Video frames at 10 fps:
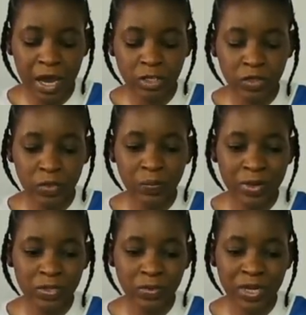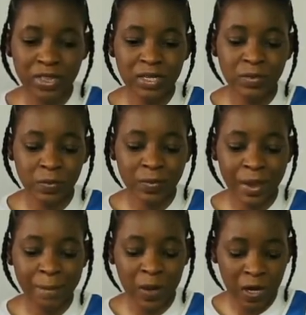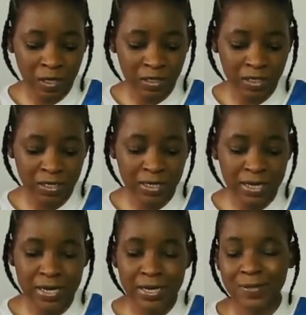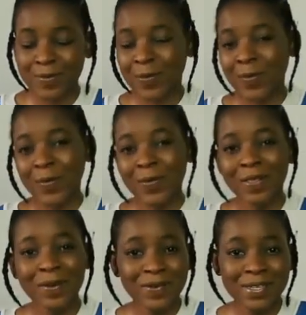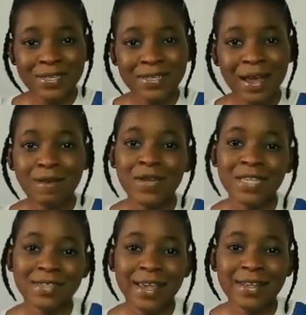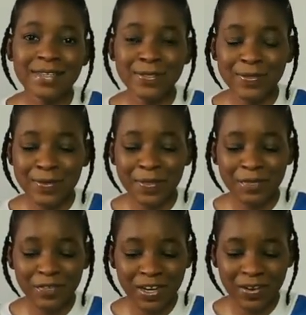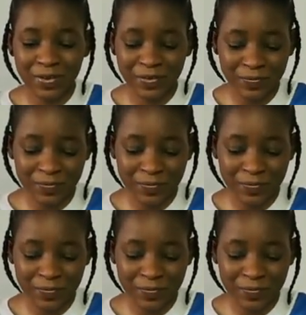assume as to what this will be about so without wasting time, let's get into the video.